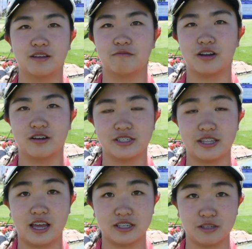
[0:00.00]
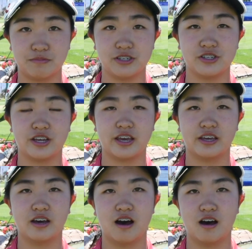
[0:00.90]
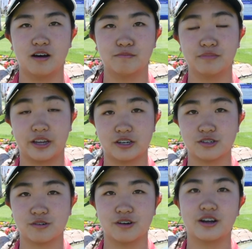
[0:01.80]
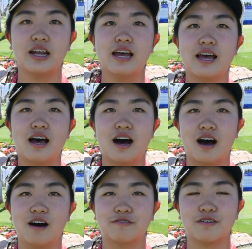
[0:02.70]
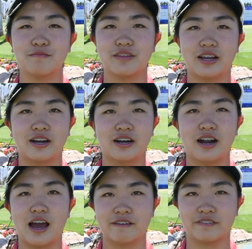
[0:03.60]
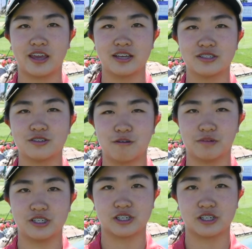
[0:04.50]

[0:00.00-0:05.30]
and then went on to the SCPGA uh, Players Tour. Uh, from there, I've gained so much